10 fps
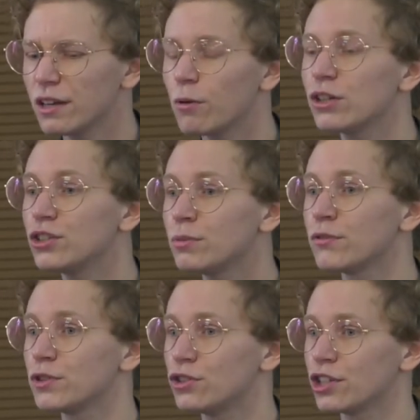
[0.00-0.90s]
when she
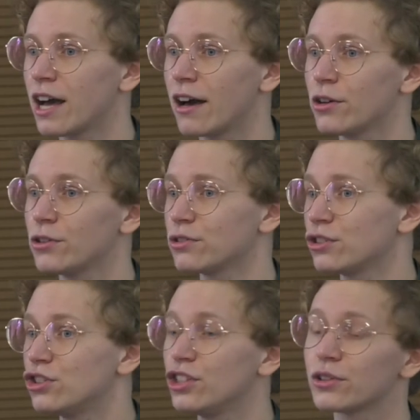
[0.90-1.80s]
moves to Chicago,
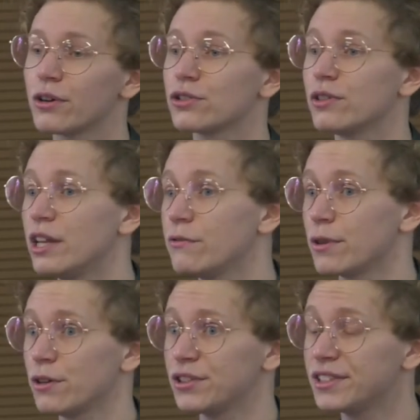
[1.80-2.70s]
she's going to live
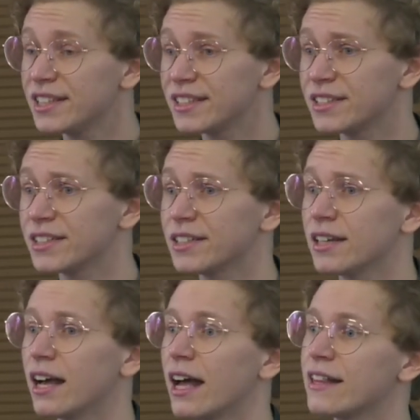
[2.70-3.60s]
with her sister
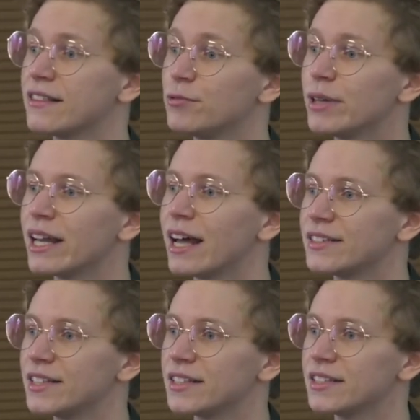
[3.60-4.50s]
and
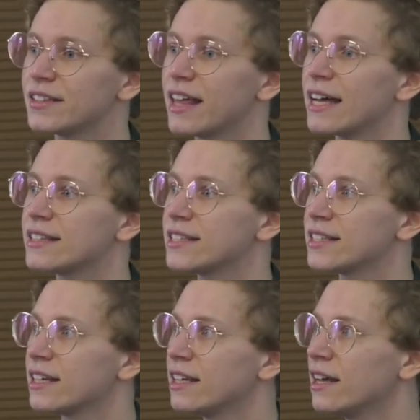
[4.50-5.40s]
realizes that
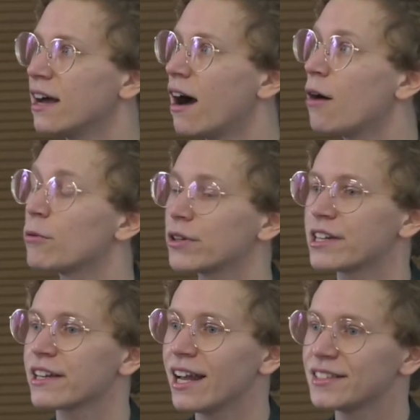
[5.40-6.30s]
a
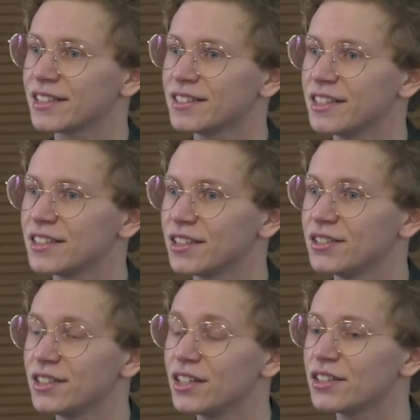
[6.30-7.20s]
working class
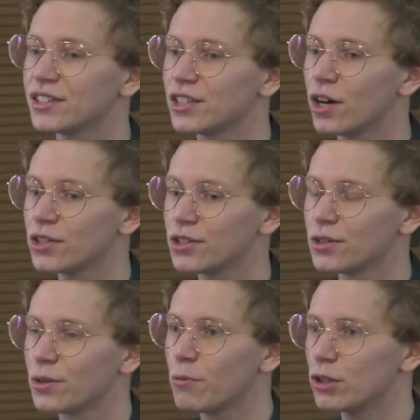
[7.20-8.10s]
existence is not
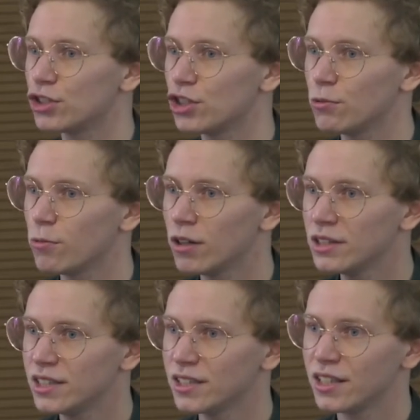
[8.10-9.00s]
what she
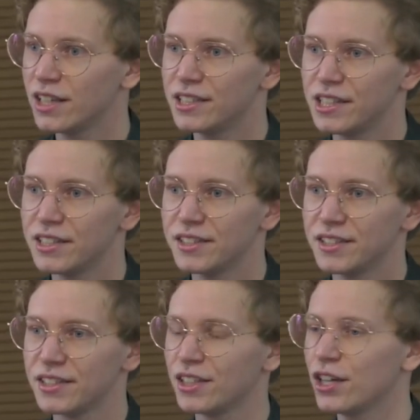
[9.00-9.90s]
wants. It
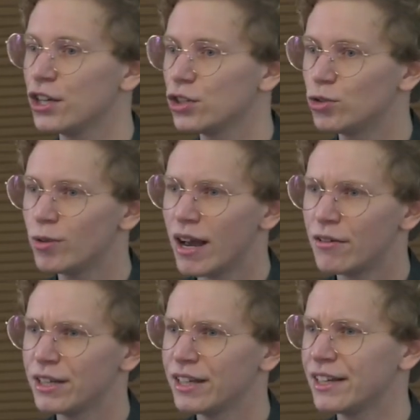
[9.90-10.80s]
is
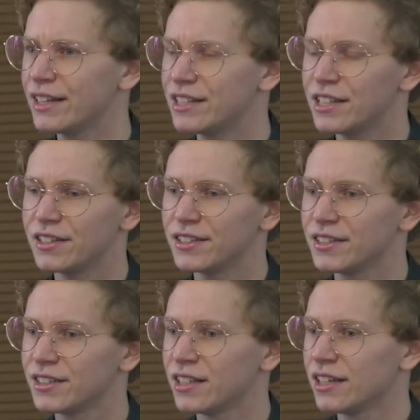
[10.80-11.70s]
dreary, it
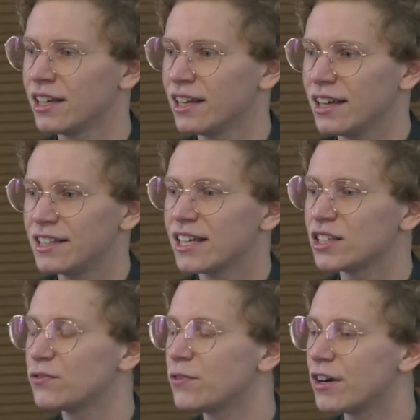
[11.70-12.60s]
is it
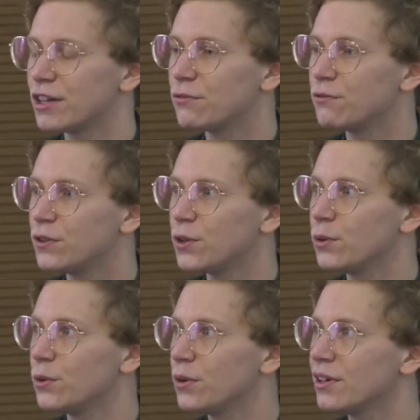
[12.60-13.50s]
has very
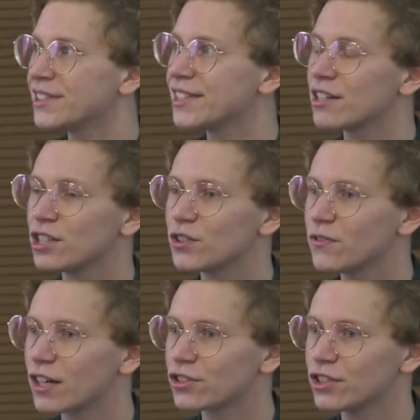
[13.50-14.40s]
few
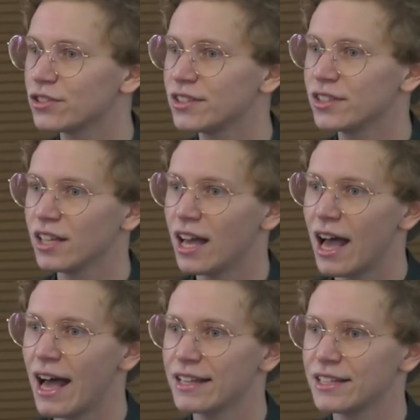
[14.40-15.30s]
satisfactions
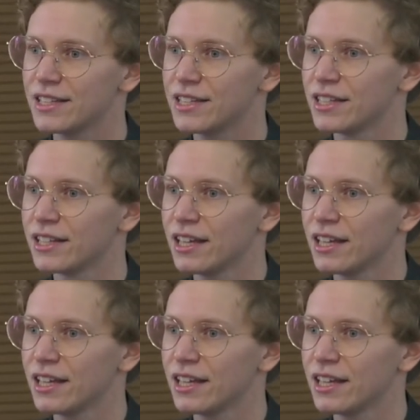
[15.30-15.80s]
and